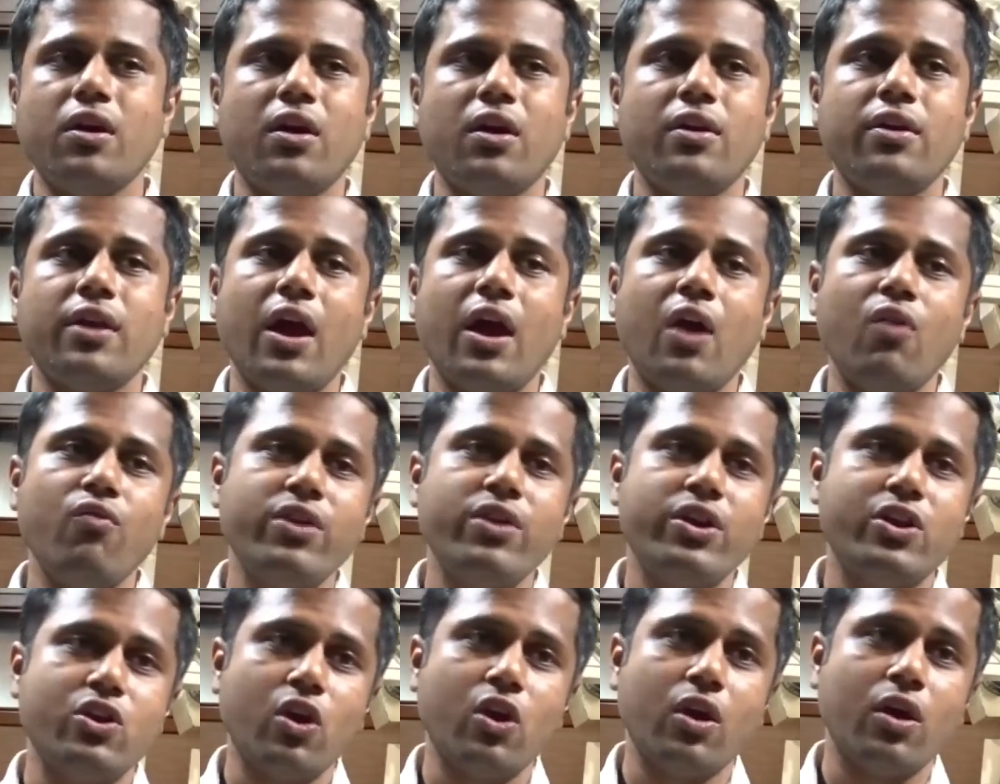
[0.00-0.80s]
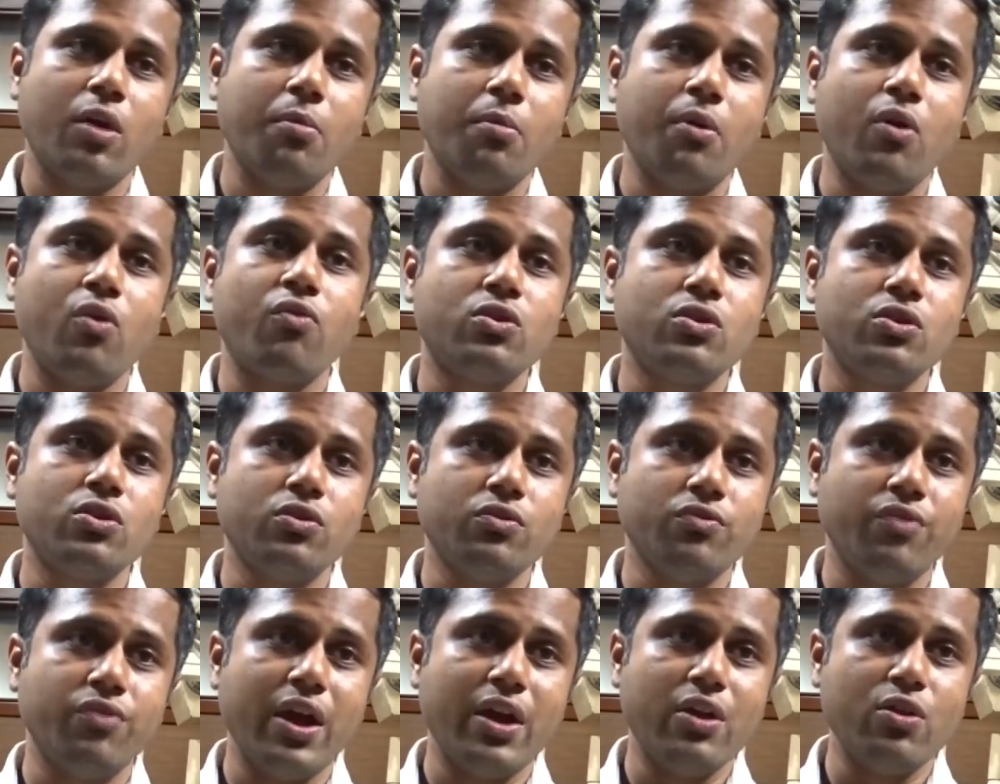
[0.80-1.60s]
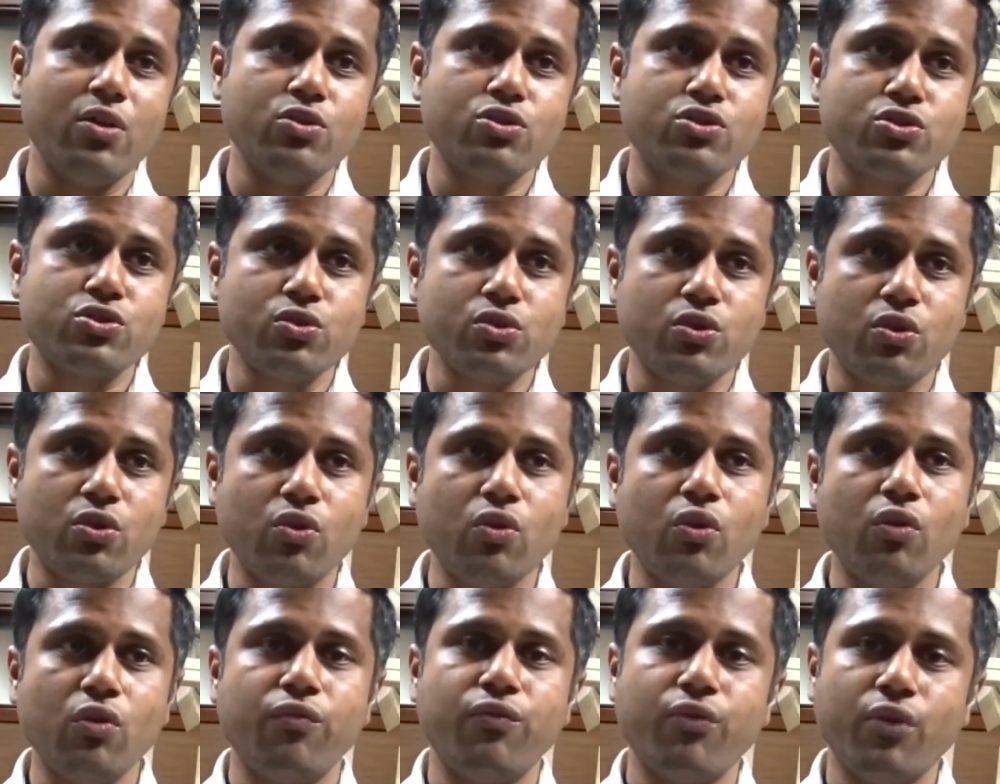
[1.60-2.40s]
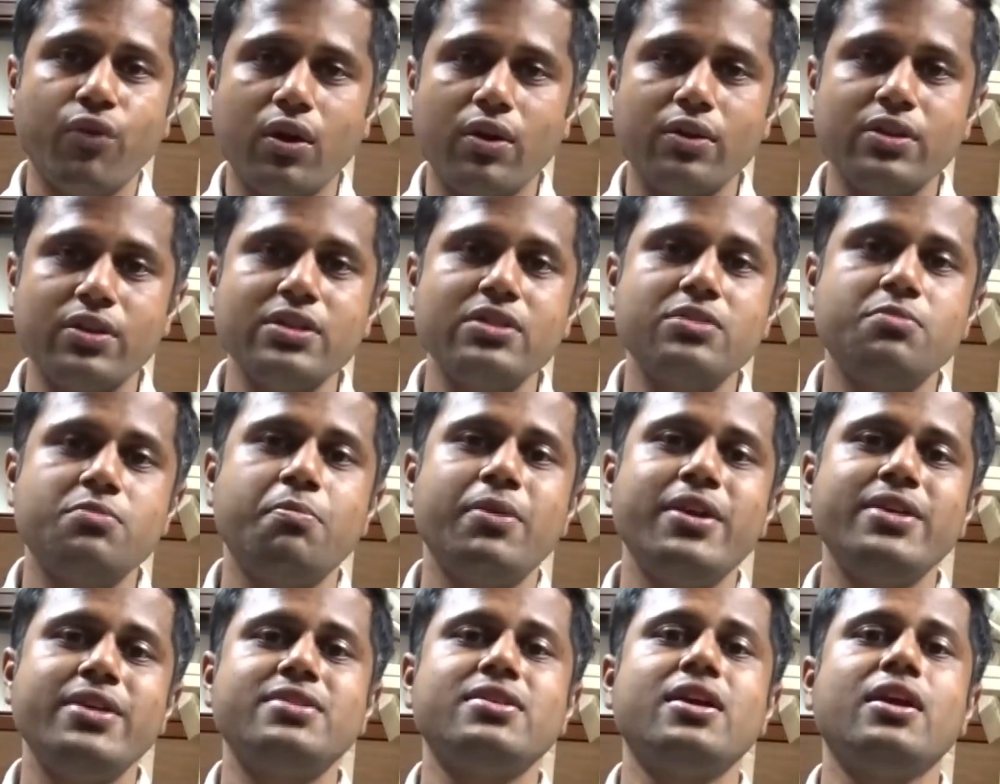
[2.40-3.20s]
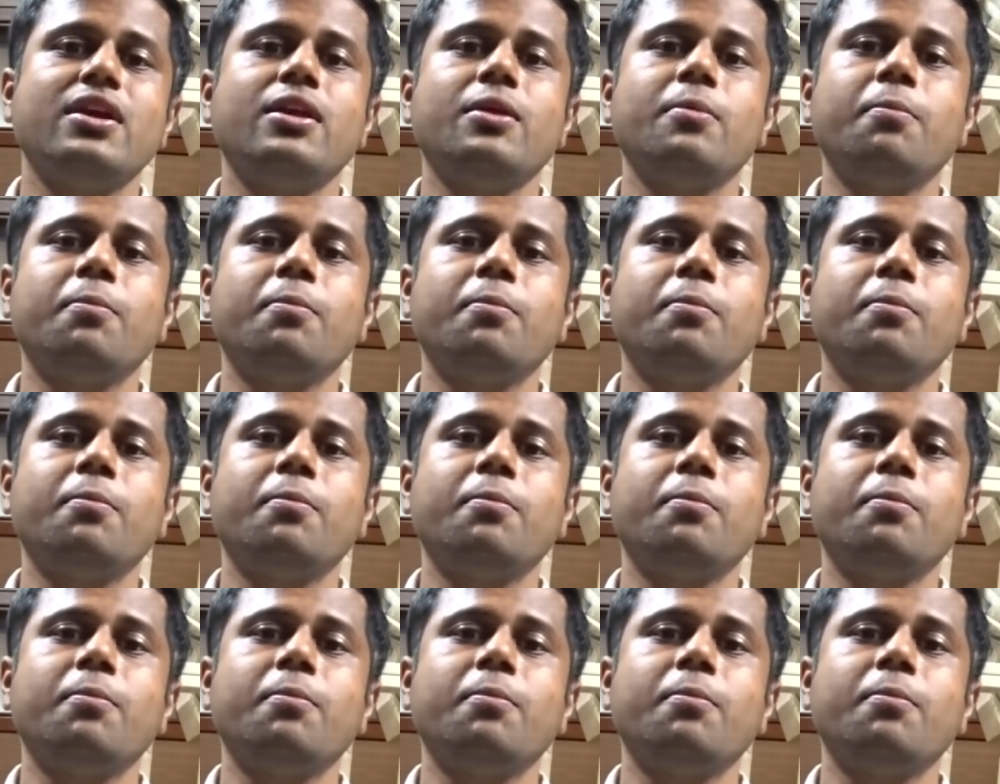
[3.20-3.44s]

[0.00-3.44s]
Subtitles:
Now we talk about when you should go for these basal